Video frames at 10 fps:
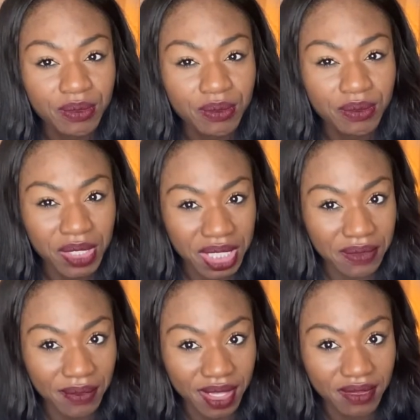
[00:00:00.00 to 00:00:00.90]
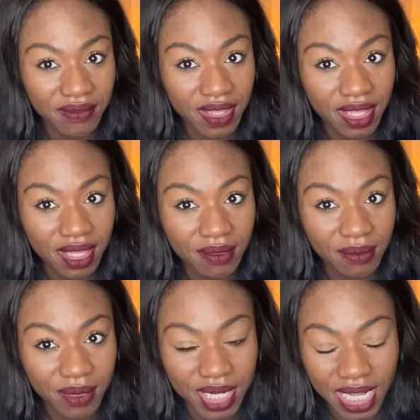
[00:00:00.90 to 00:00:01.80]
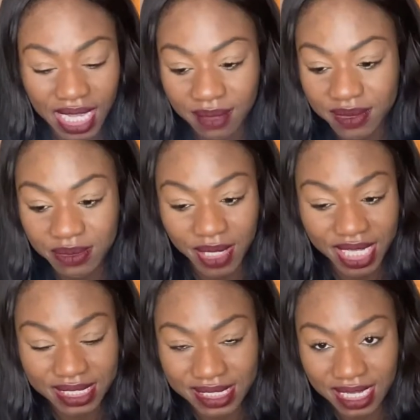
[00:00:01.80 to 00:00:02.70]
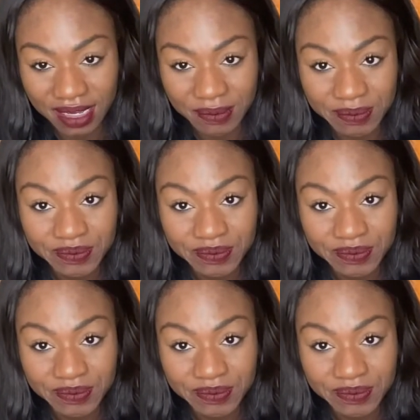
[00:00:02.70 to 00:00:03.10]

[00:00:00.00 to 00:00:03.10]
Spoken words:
really relevant when I came to my exam.